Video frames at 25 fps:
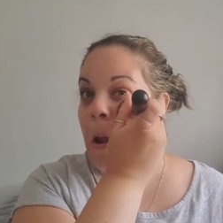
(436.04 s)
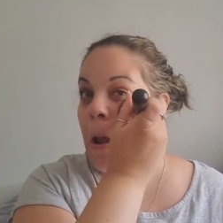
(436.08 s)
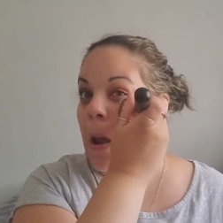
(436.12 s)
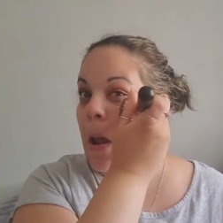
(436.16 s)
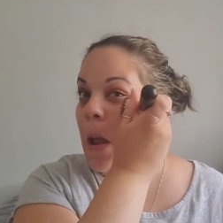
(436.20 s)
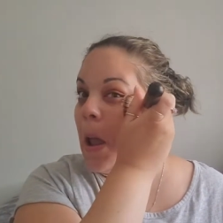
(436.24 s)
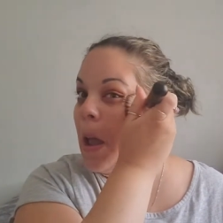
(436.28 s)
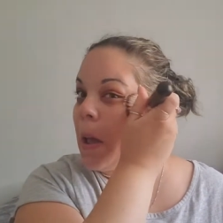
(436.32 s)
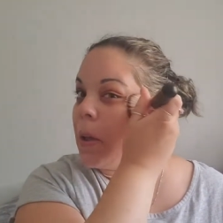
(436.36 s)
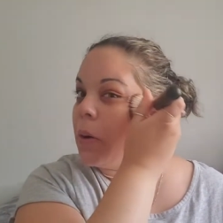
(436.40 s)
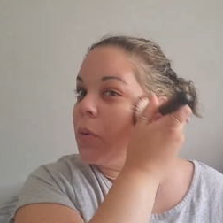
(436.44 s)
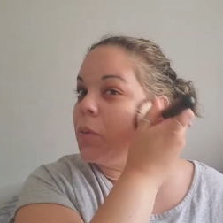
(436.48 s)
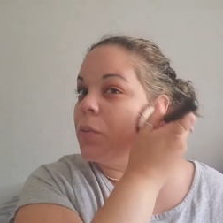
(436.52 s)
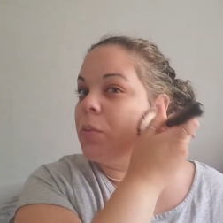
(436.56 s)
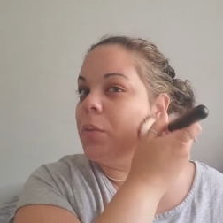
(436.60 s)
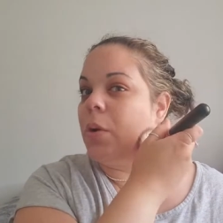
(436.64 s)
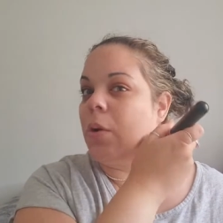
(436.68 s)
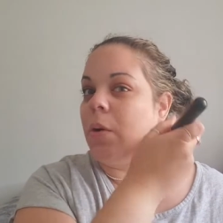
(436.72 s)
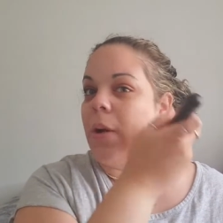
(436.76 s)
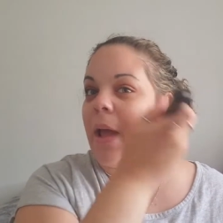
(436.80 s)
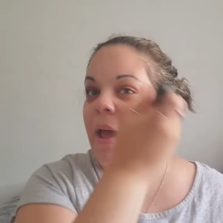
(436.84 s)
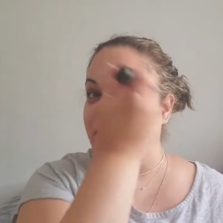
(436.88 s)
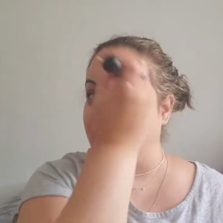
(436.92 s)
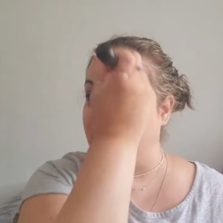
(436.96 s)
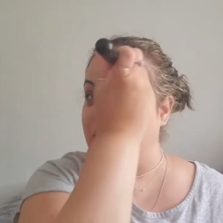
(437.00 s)
I don't know,
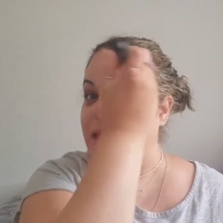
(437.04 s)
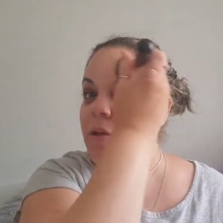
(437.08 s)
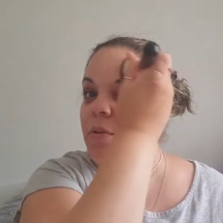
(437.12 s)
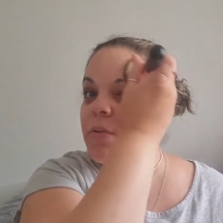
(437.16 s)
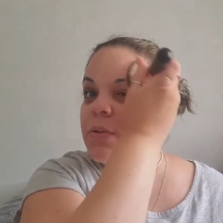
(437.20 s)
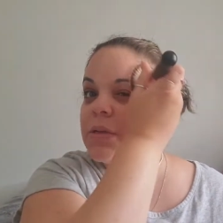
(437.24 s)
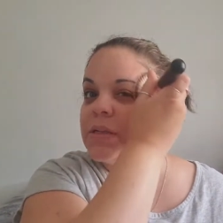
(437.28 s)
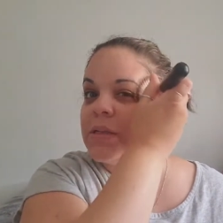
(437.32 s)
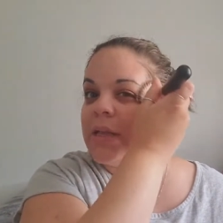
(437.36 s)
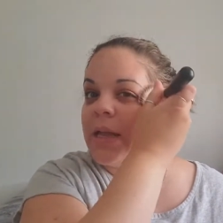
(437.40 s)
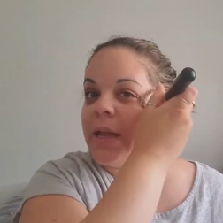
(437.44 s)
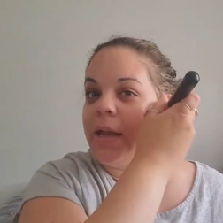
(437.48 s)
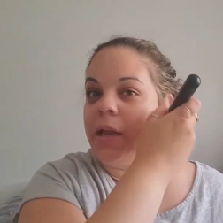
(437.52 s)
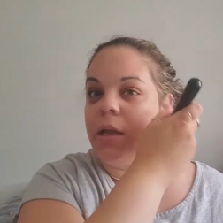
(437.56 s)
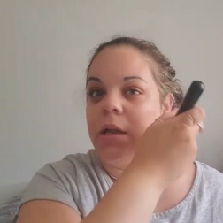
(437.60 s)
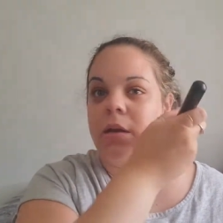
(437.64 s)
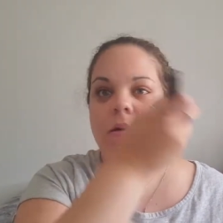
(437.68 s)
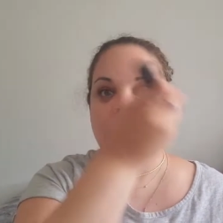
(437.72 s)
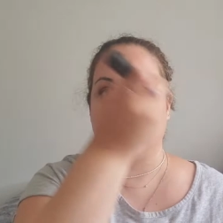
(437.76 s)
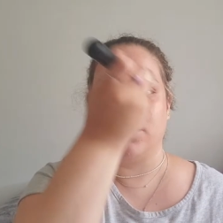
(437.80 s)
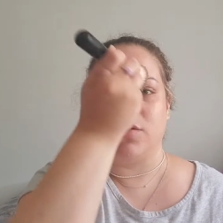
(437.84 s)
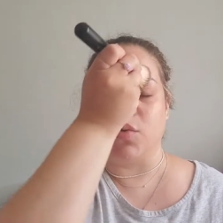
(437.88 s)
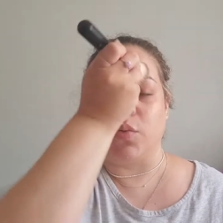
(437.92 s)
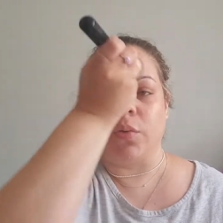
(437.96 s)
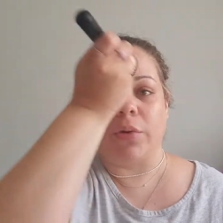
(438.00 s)
I think it was like
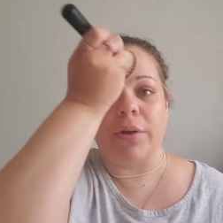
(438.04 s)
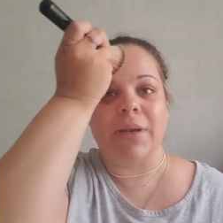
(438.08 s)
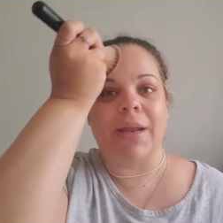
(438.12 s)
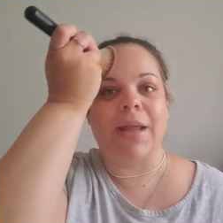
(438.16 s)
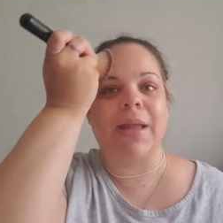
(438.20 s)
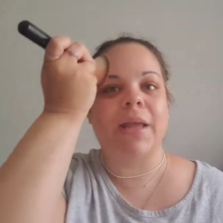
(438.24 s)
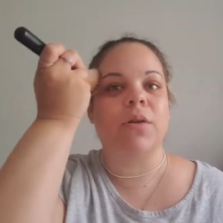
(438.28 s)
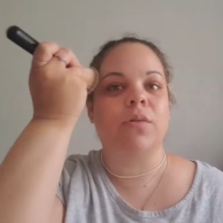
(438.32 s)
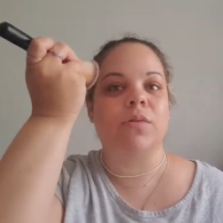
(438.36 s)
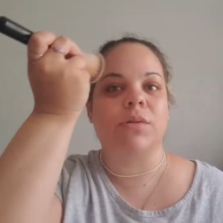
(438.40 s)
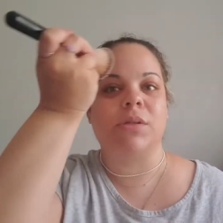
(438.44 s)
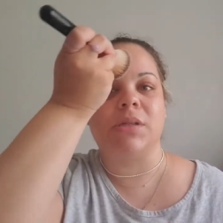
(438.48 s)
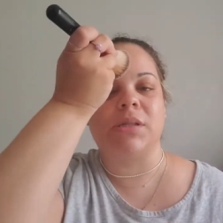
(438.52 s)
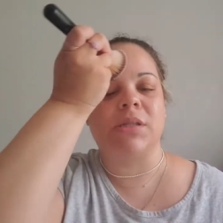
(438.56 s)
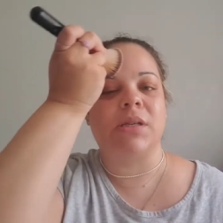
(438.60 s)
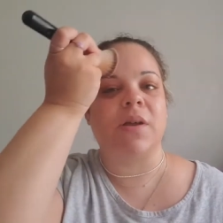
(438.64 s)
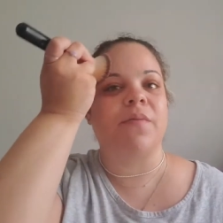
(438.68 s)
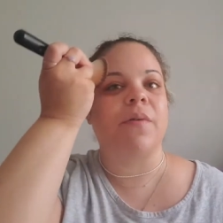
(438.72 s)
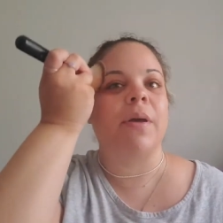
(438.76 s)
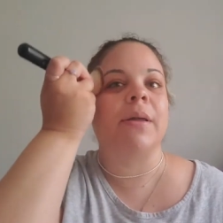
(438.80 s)
tornadoes and stuff.